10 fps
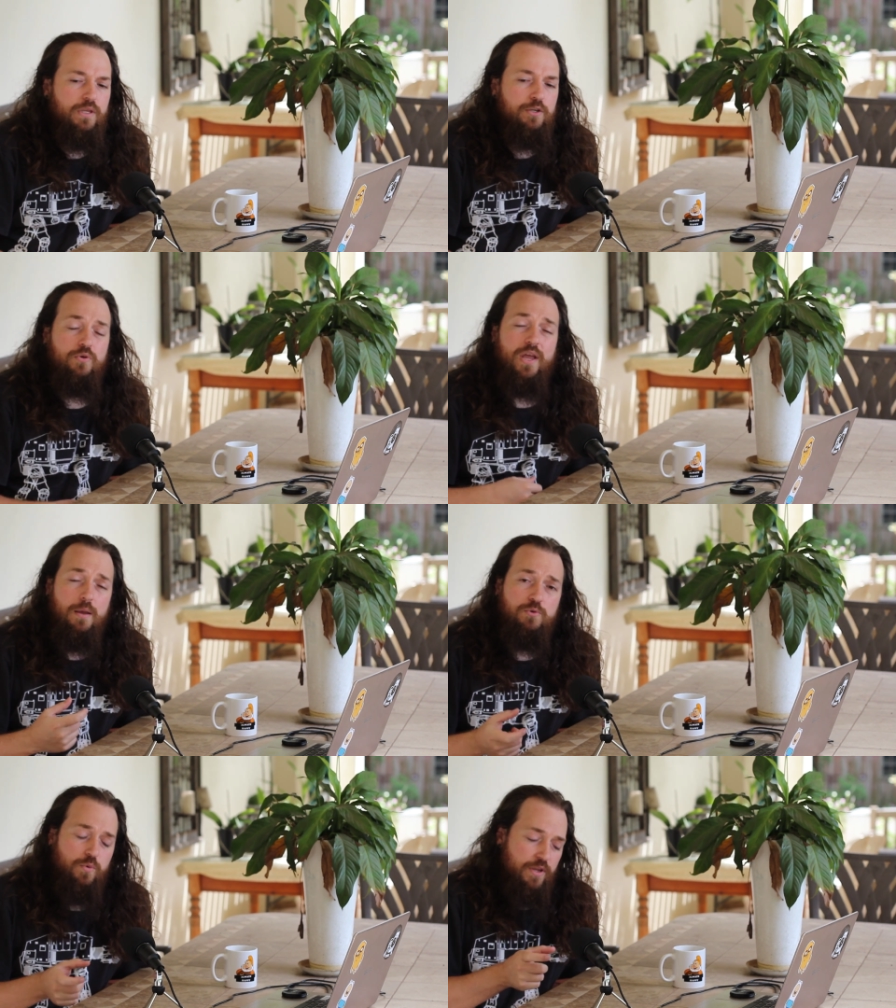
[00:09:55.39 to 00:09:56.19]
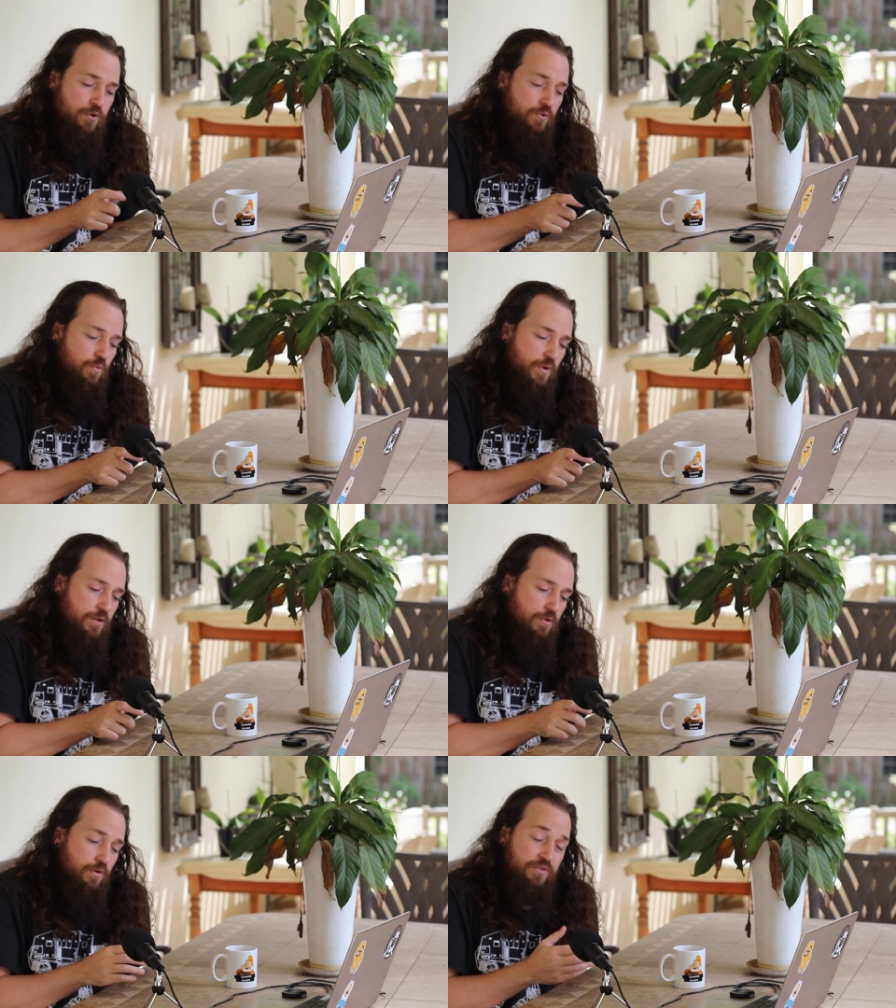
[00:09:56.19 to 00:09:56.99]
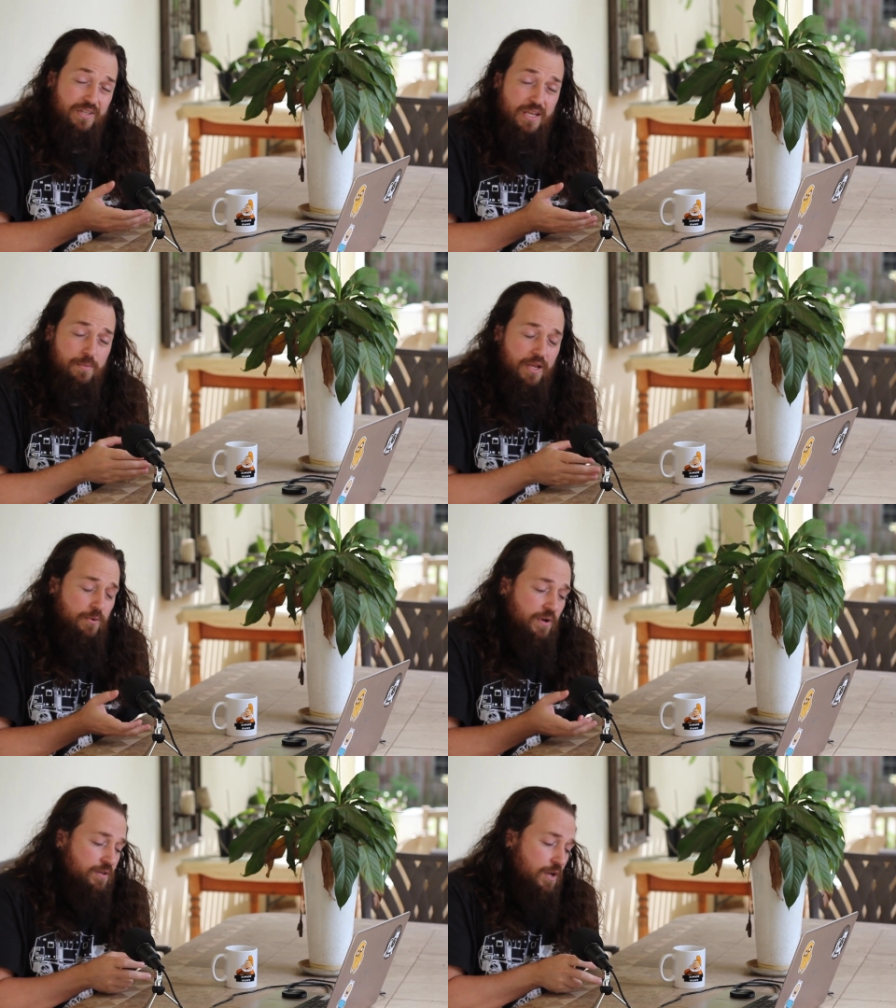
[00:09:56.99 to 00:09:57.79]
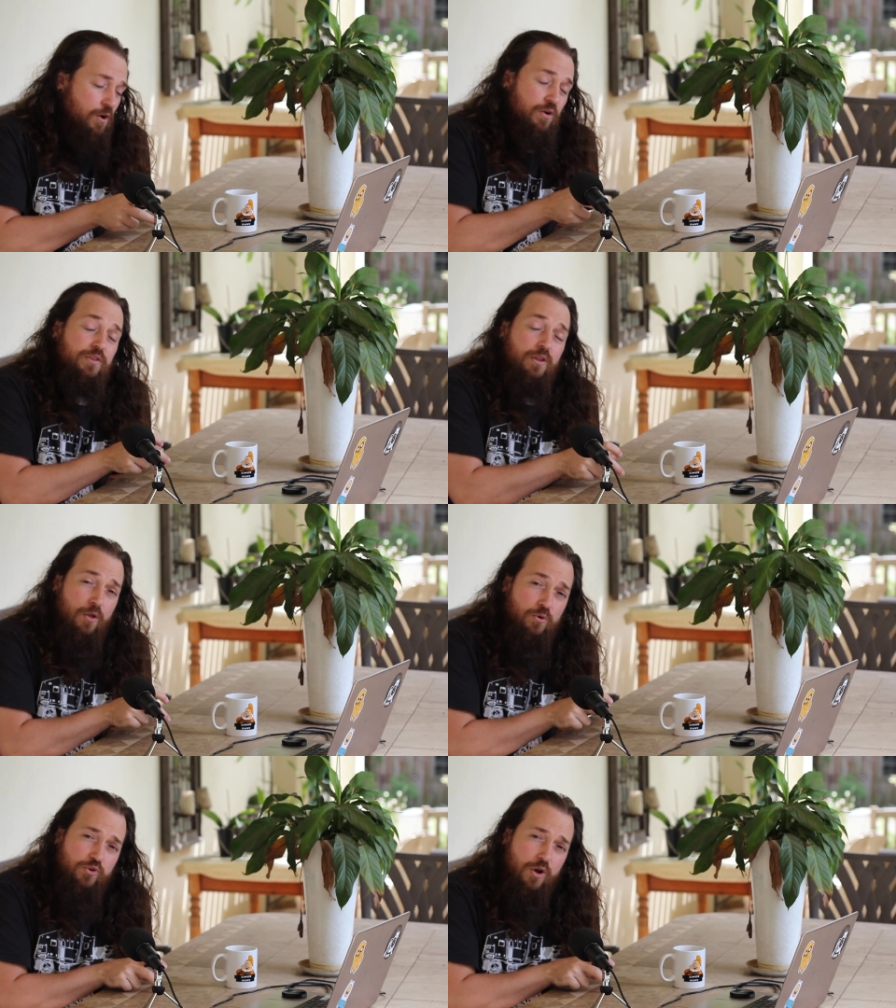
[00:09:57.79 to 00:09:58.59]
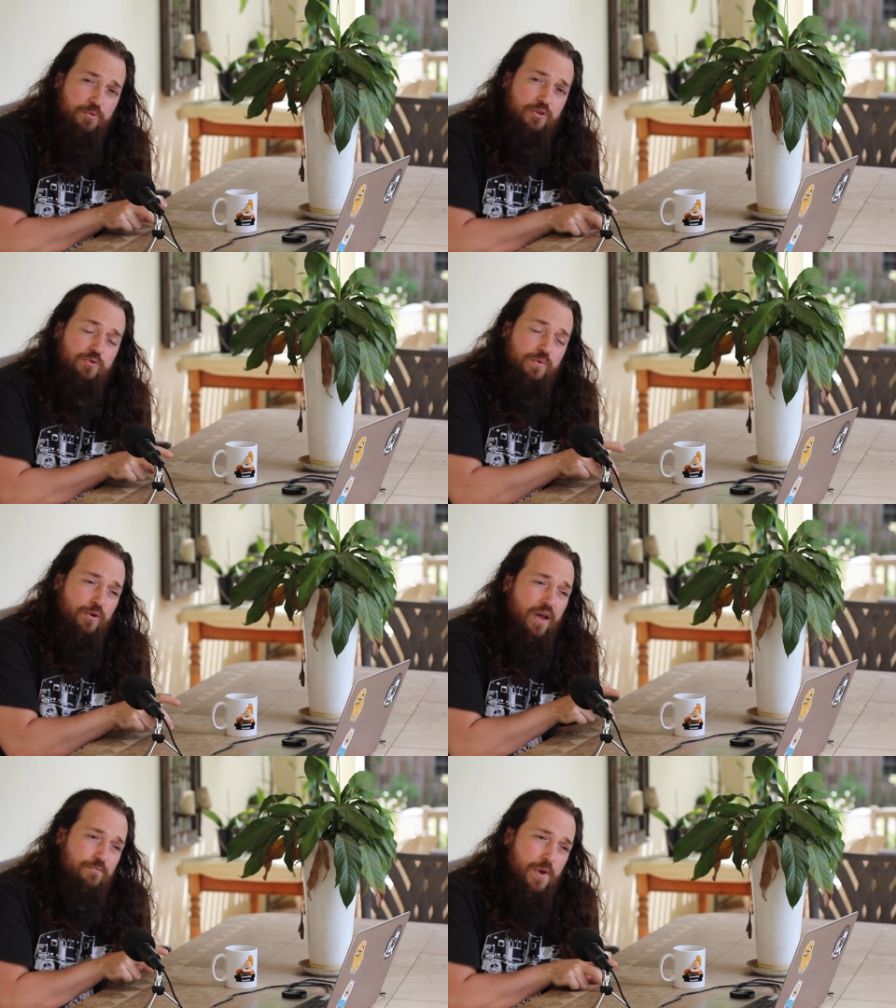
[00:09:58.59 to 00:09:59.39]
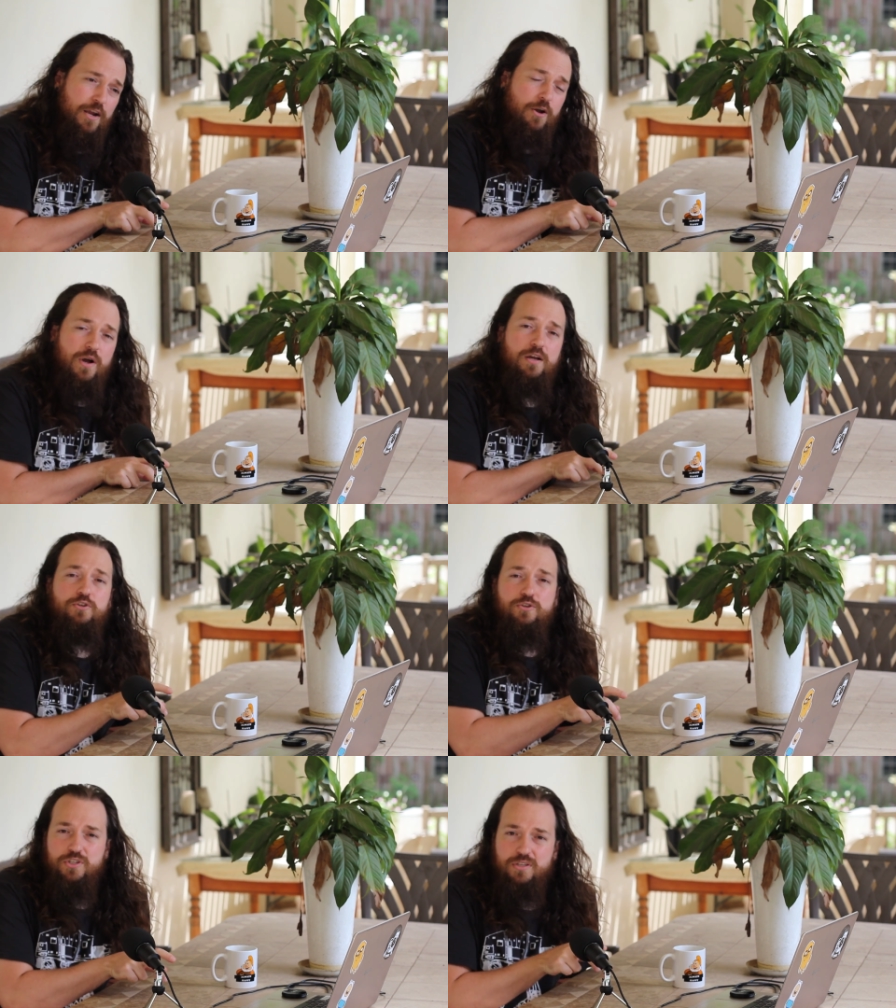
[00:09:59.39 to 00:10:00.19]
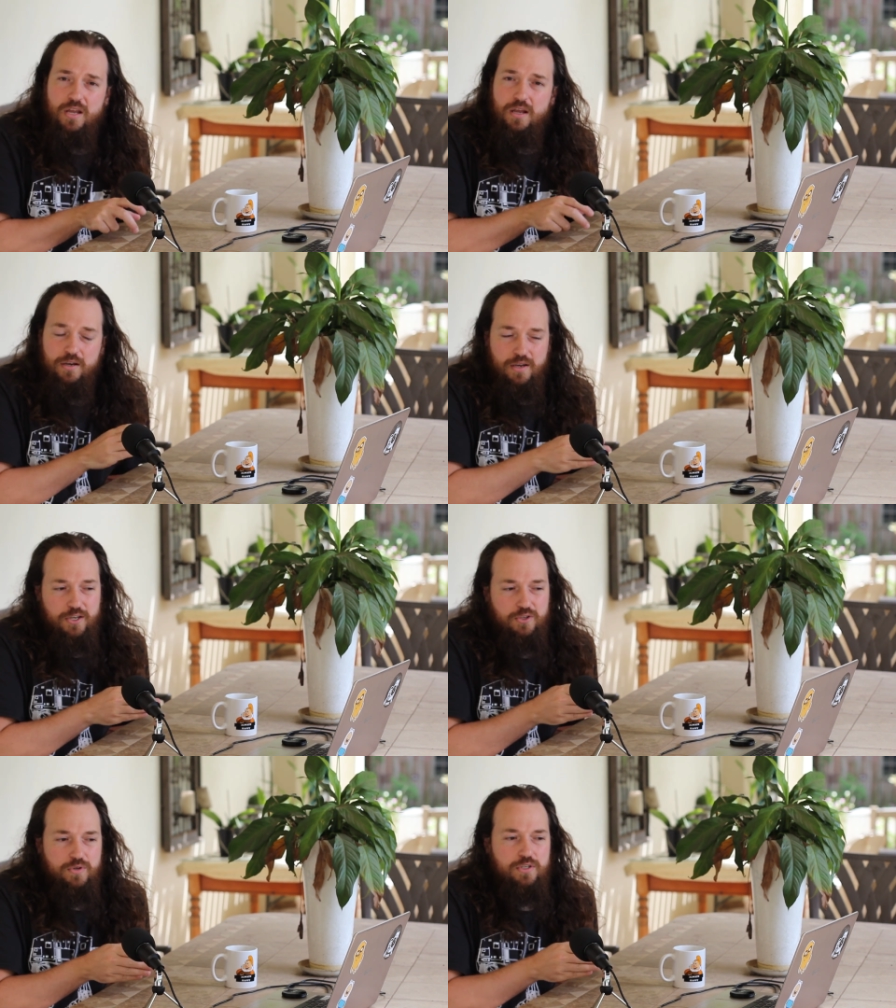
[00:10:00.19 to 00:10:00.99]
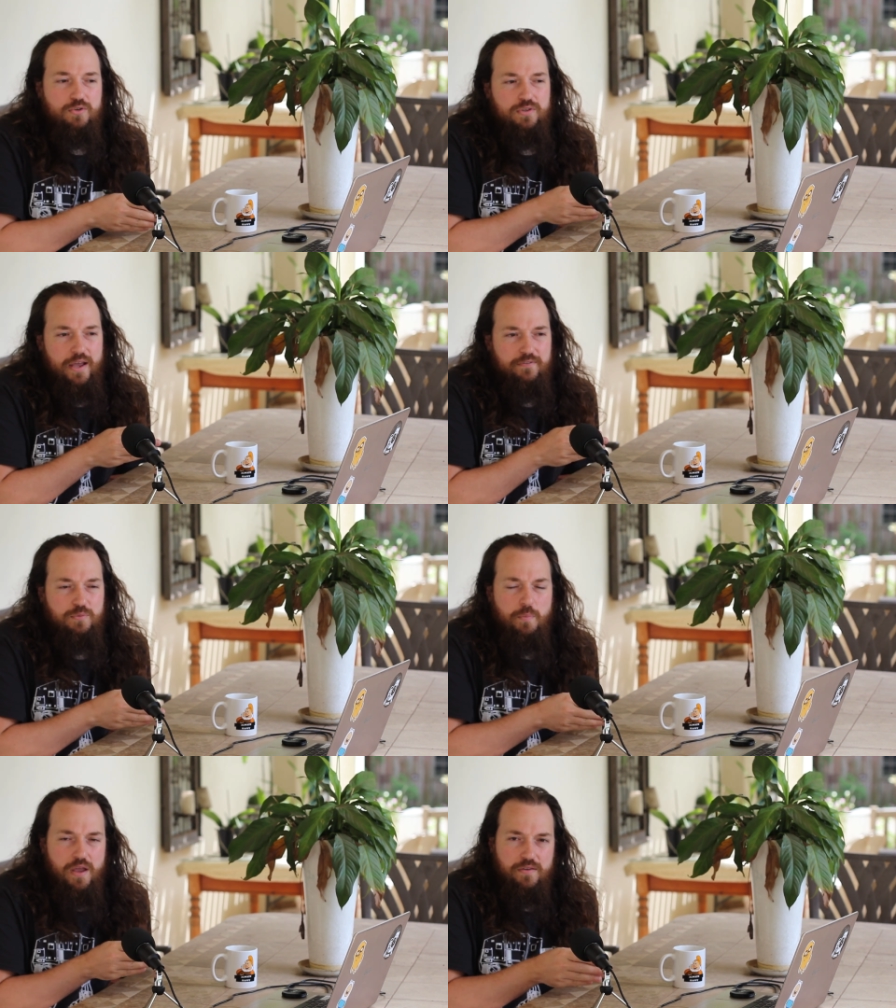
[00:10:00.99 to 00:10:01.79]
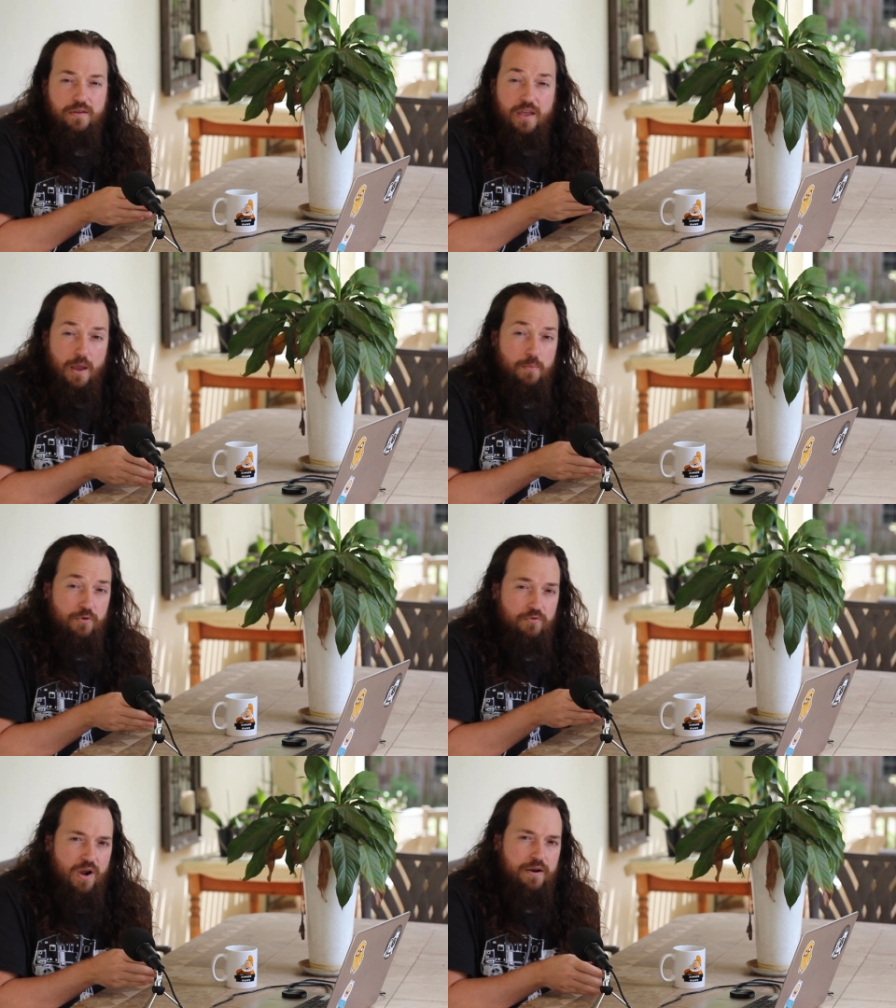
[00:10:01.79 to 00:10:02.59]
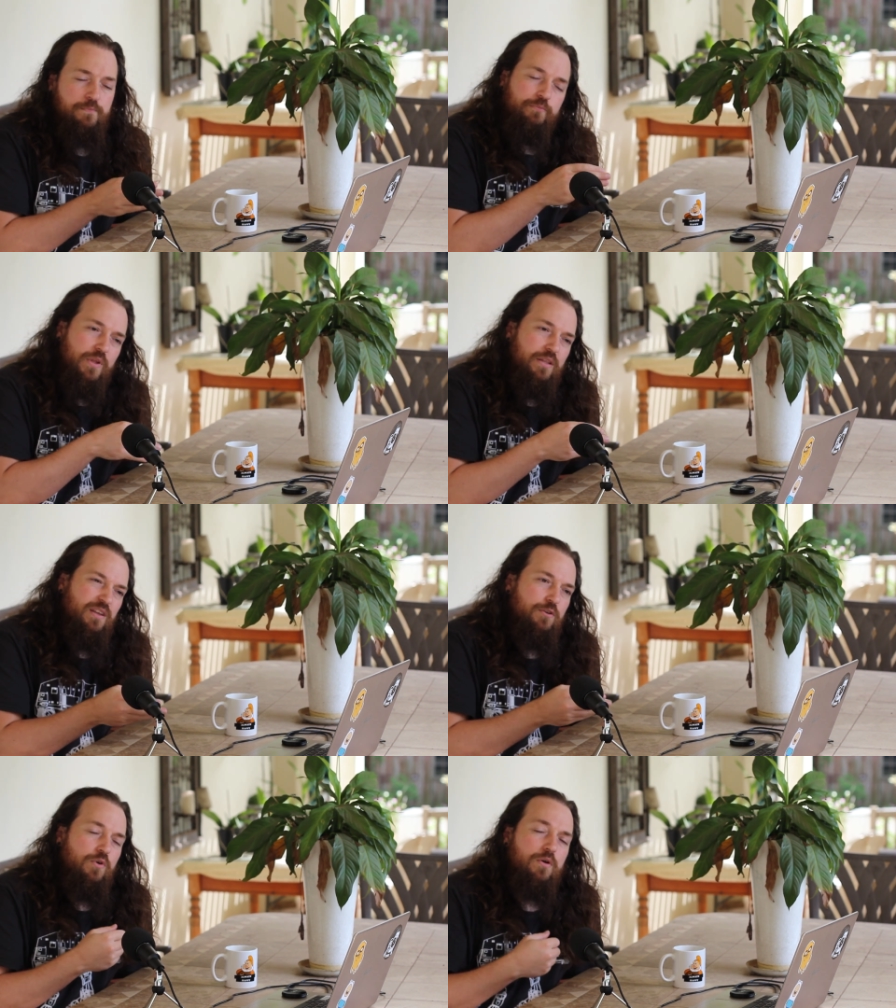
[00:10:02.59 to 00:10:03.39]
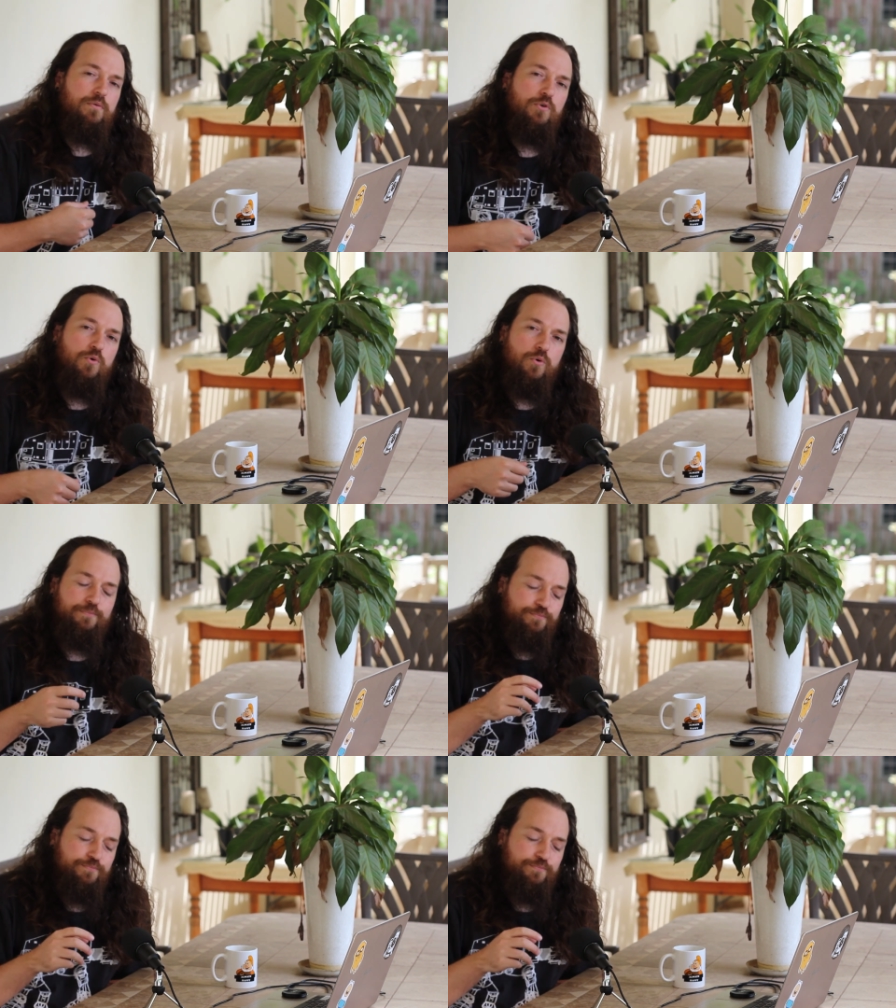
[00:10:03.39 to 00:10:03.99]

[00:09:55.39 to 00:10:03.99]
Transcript: in your games where you where you on Steam anyways, on the launch options, when you have MangoHUD, you just next to it you have space game mode run, and then your your